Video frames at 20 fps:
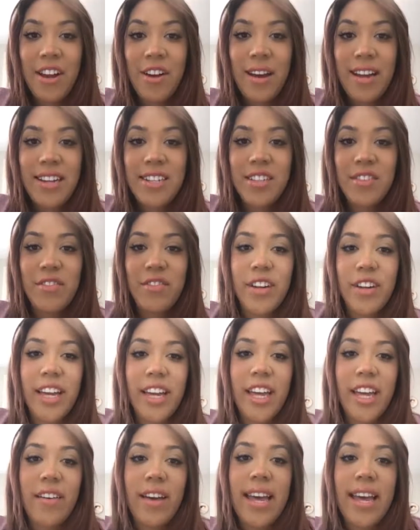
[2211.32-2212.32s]
question for
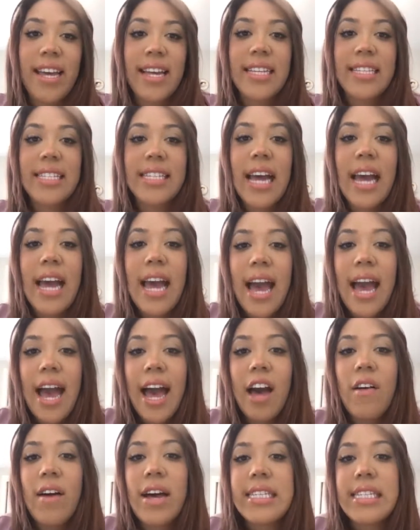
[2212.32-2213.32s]
you is,
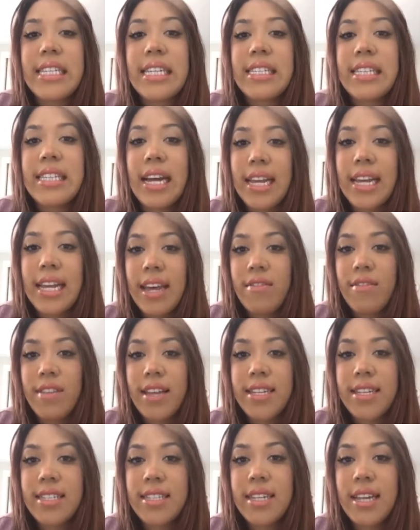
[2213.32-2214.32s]
how has the study of
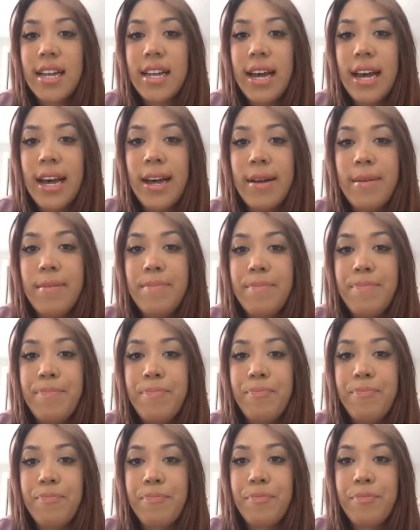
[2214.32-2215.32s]

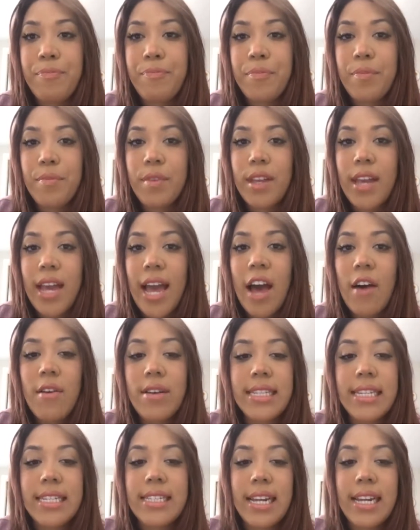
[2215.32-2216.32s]

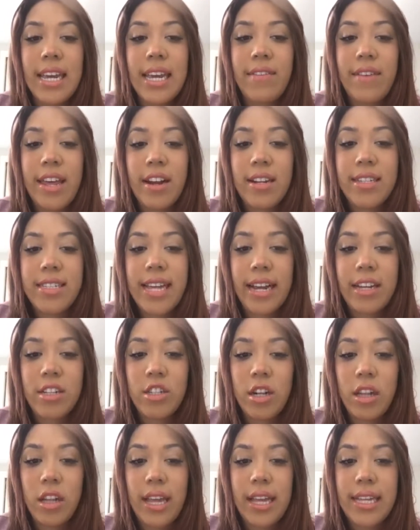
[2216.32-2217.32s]

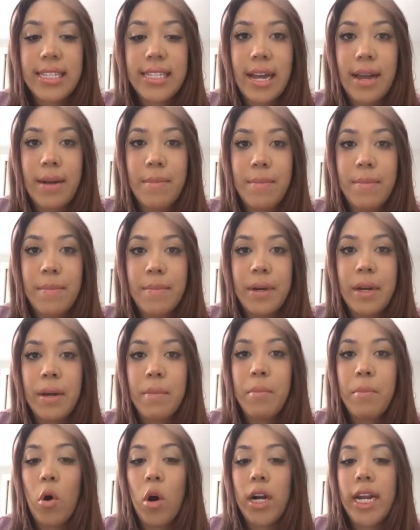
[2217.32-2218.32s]
intersectionalism
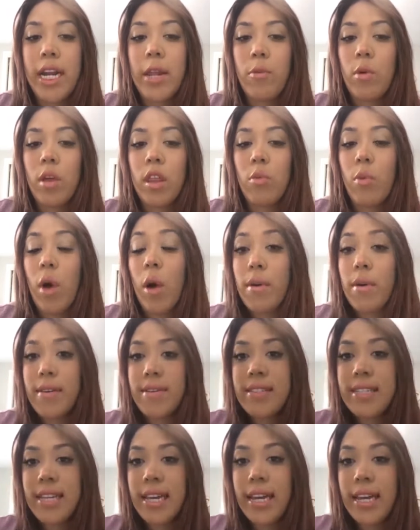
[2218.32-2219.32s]
comported with what we've
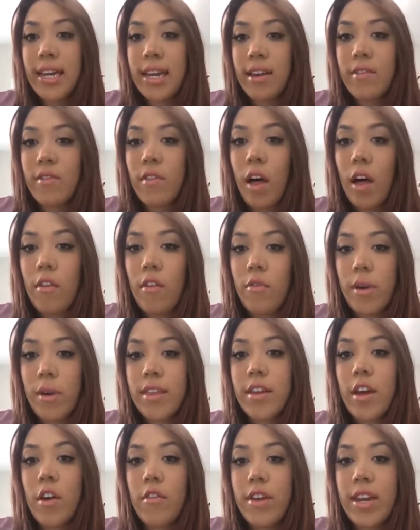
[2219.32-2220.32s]
seen evolve
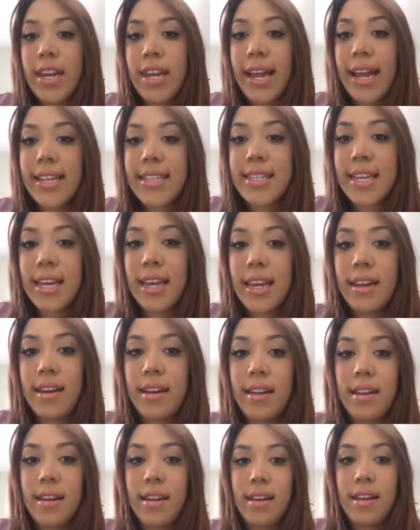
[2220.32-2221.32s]
with
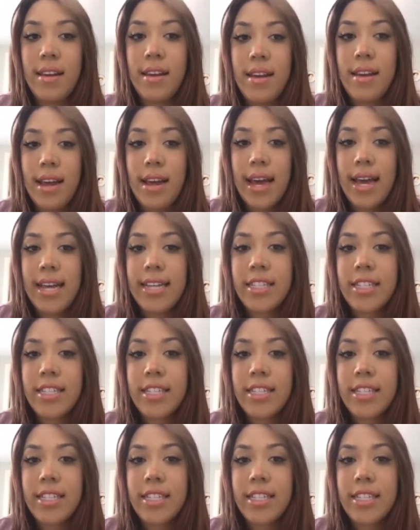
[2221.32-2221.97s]
COVID-19? Has